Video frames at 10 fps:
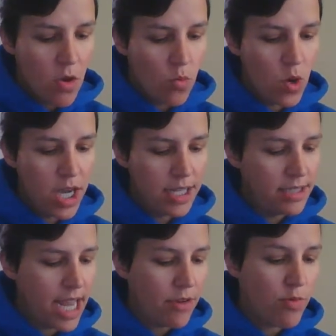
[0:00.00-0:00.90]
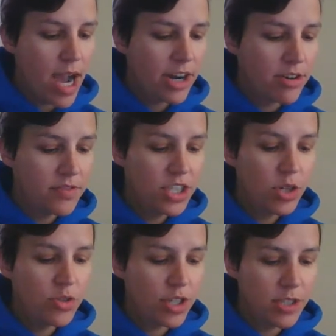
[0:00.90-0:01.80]
was a writer of
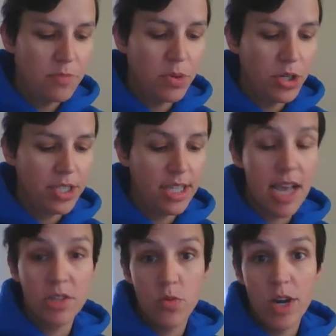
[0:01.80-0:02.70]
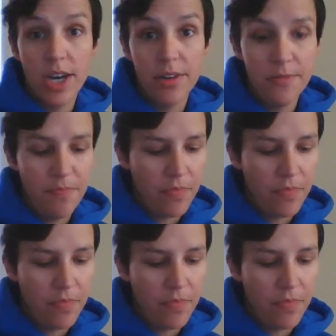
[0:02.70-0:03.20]
children's books as well.